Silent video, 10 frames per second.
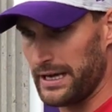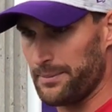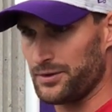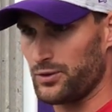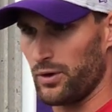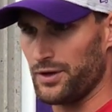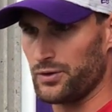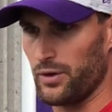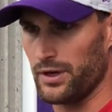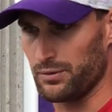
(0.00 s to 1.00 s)
camp in
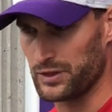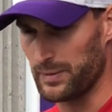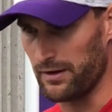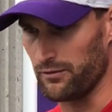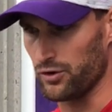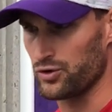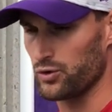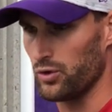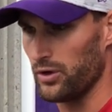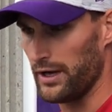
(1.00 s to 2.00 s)
2020 was spent
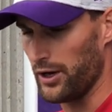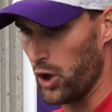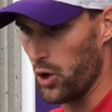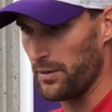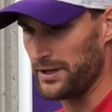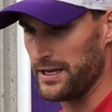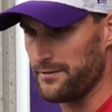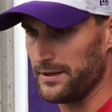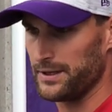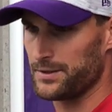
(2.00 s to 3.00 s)
virtual at home in the
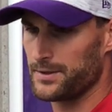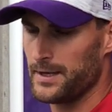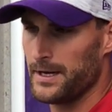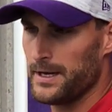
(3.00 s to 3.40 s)
evenings.